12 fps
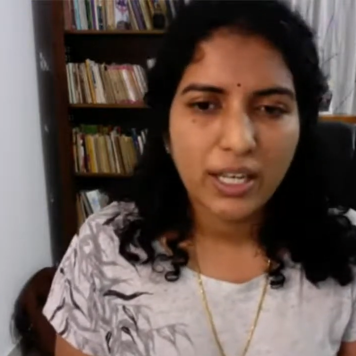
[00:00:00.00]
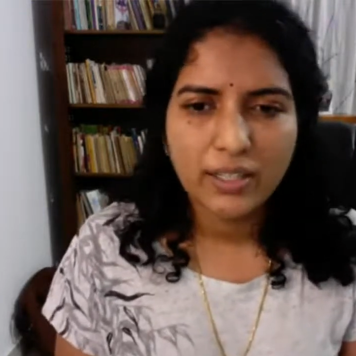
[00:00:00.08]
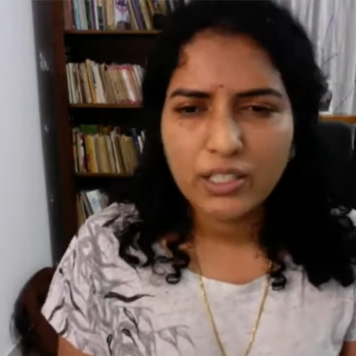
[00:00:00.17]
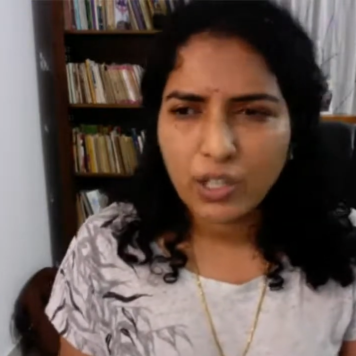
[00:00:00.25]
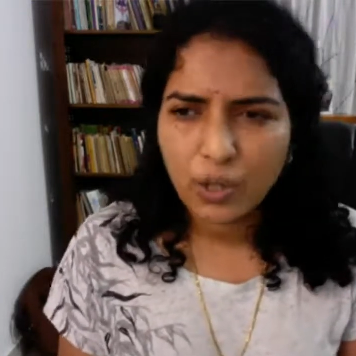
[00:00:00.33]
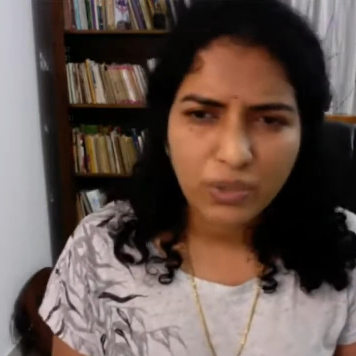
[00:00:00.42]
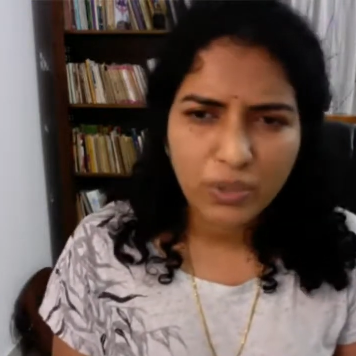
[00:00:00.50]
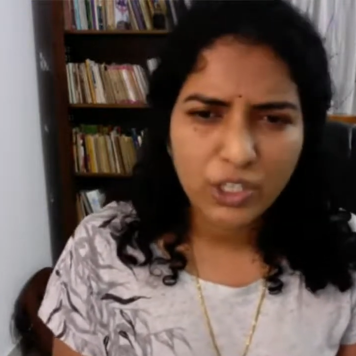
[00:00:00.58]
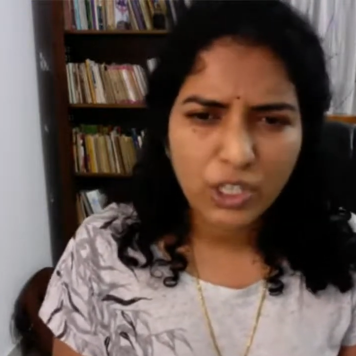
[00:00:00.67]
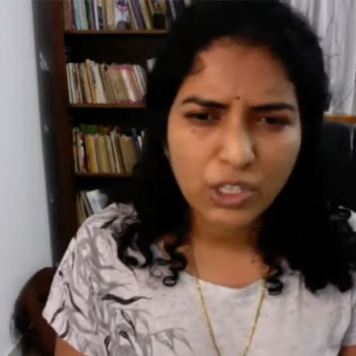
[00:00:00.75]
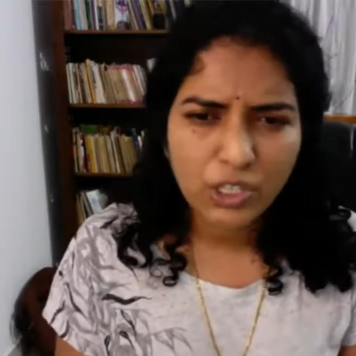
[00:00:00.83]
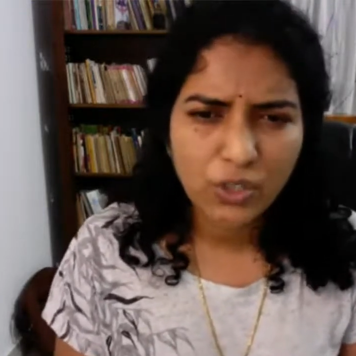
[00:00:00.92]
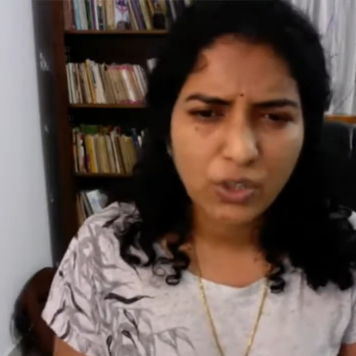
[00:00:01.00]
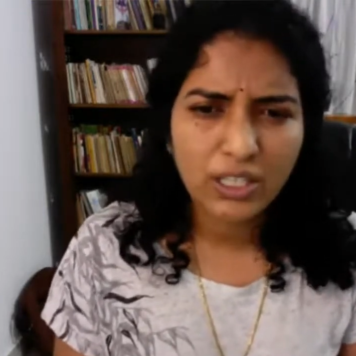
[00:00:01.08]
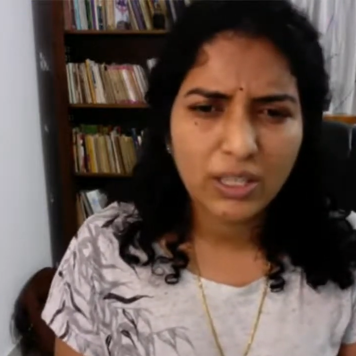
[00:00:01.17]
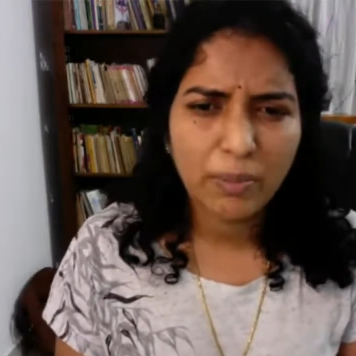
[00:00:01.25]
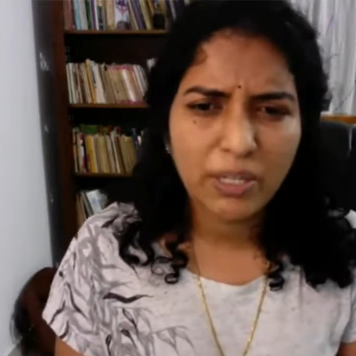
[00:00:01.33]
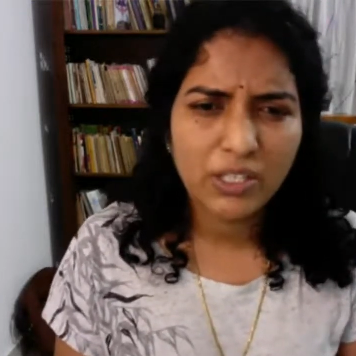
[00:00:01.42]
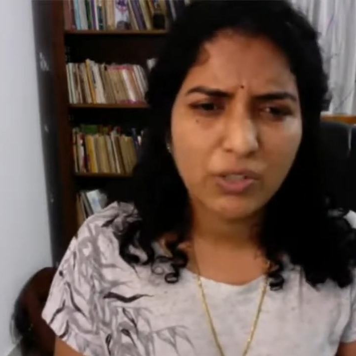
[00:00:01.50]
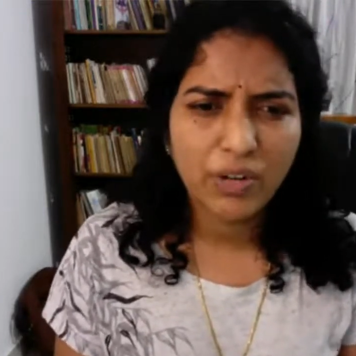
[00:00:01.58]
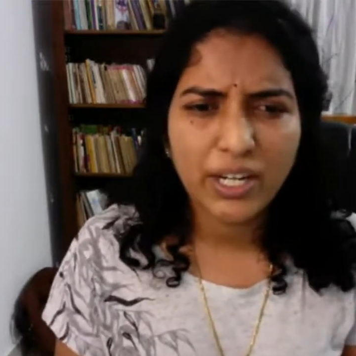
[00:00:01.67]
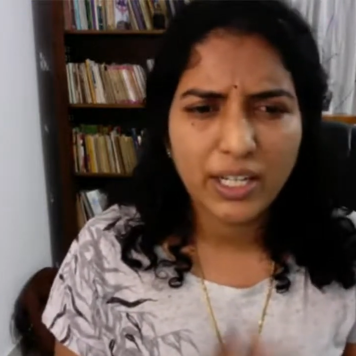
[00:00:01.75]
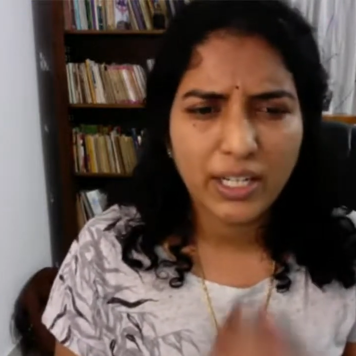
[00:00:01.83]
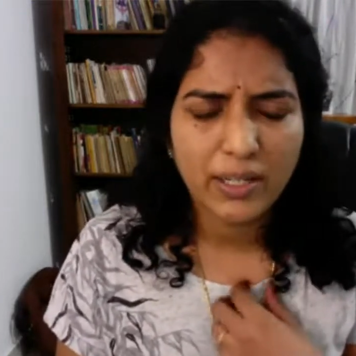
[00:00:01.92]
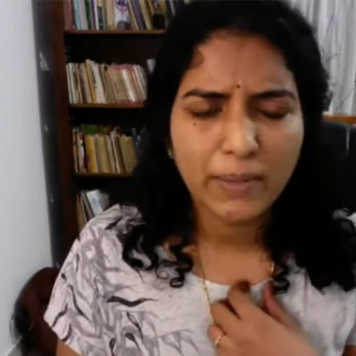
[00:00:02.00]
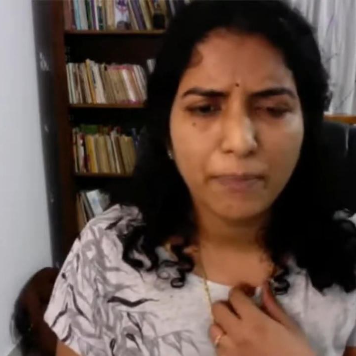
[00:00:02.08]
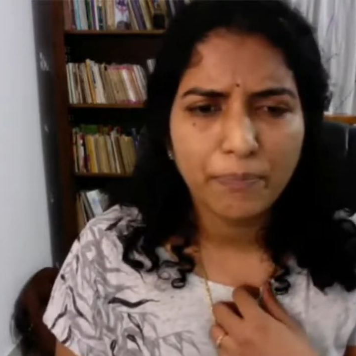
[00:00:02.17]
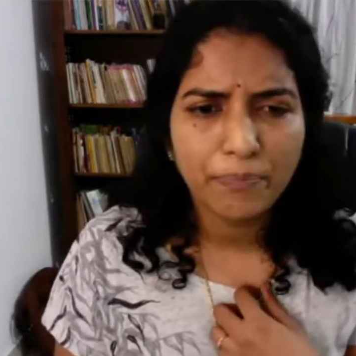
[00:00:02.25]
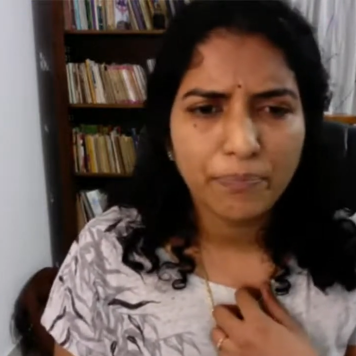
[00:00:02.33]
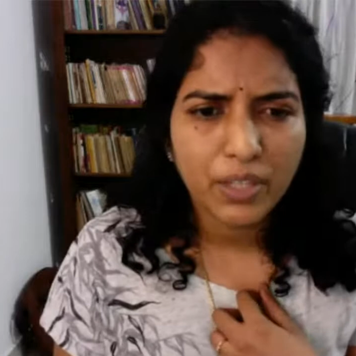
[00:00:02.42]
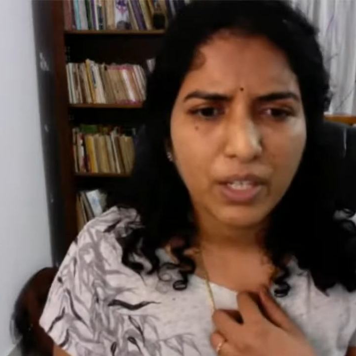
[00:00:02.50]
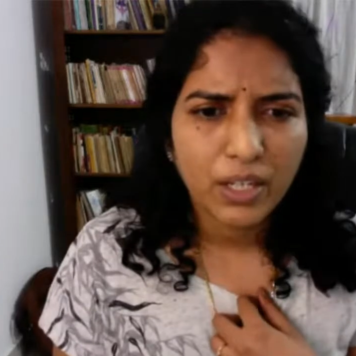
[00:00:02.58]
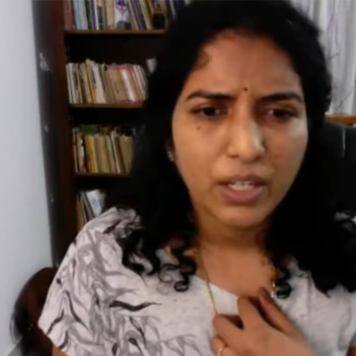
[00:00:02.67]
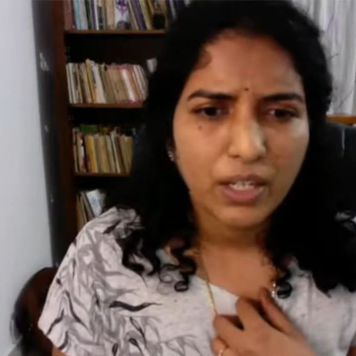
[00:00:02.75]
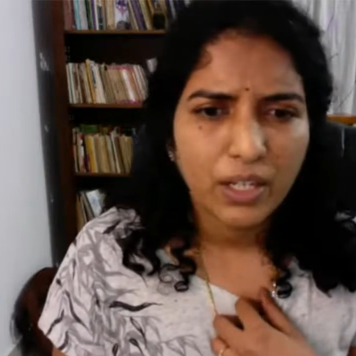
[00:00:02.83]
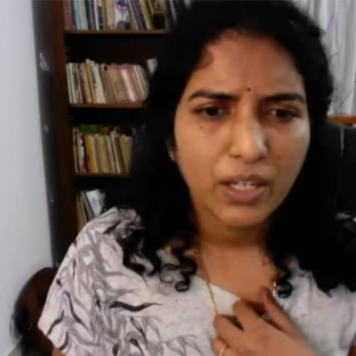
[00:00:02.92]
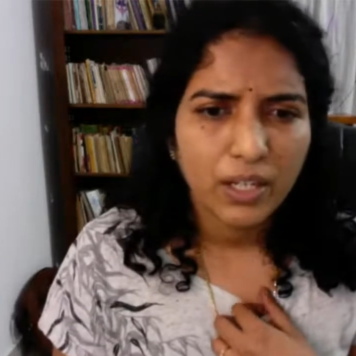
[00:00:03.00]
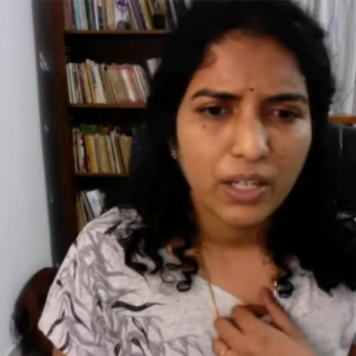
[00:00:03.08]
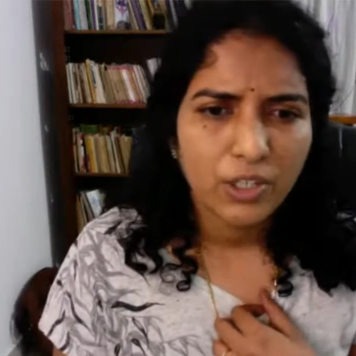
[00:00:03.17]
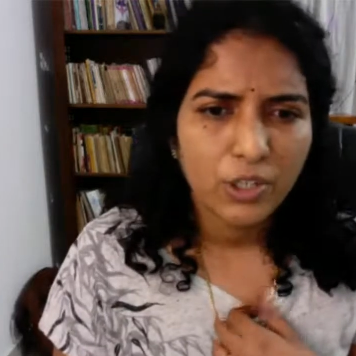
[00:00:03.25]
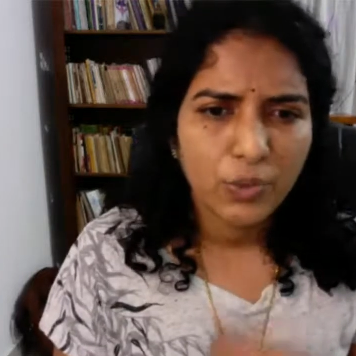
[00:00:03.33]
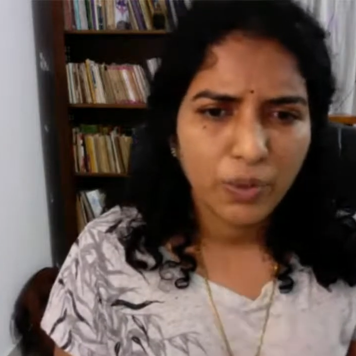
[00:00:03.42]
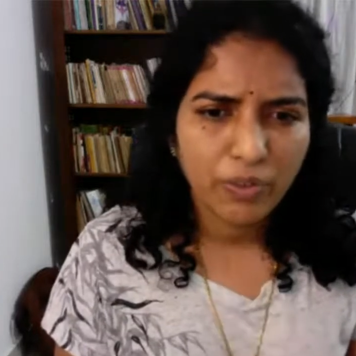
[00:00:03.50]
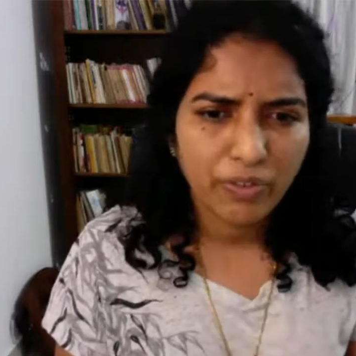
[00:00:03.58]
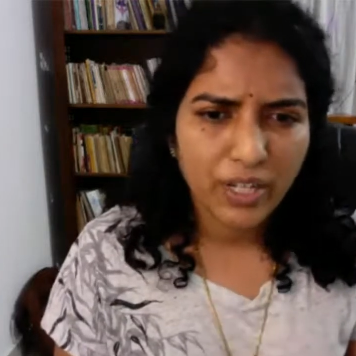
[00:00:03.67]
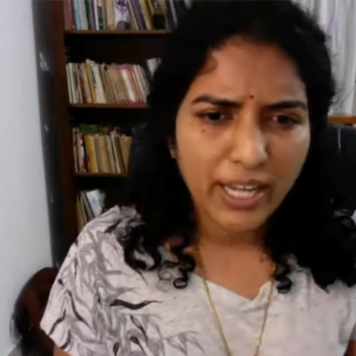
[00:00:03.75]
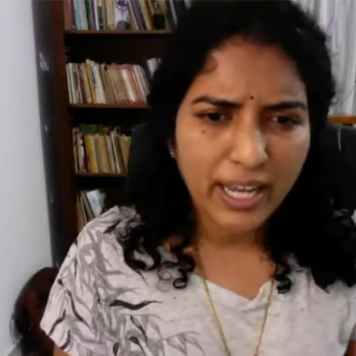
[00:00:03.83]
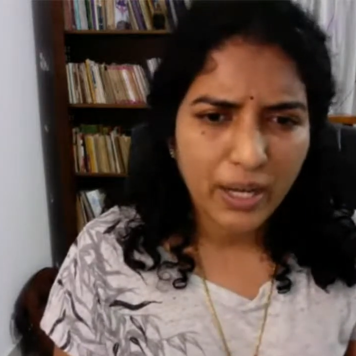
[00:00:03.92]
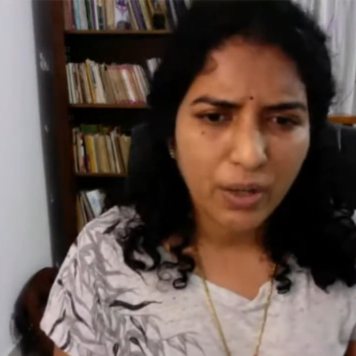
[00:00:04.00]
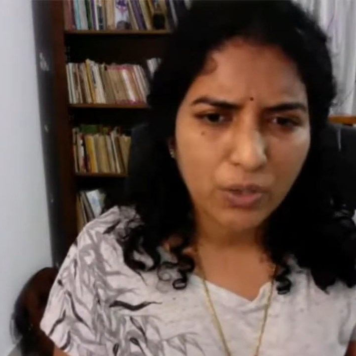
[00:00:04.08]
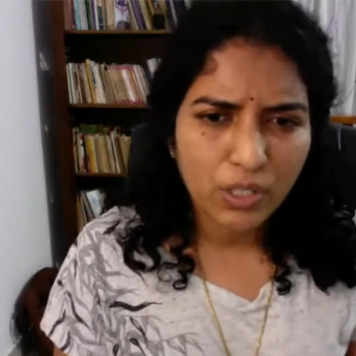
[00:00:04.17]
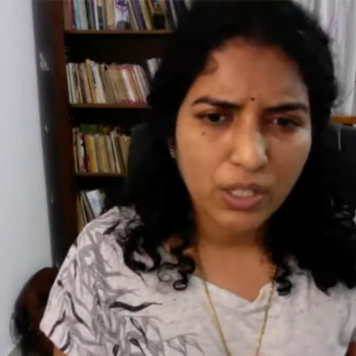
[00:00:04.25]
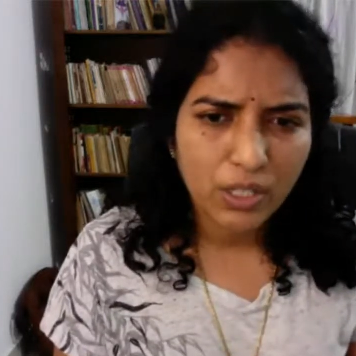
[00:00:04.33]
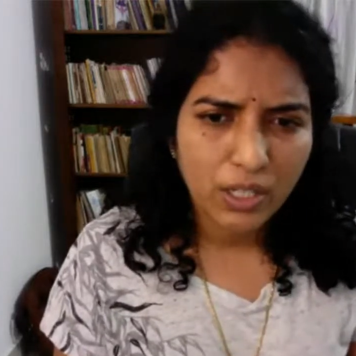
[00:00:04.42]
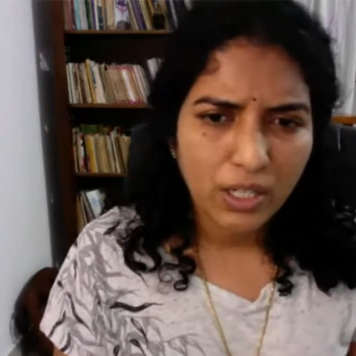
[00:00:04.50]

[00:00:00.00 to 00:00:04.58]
They told each other, do you think the meat's ready? Should we find out?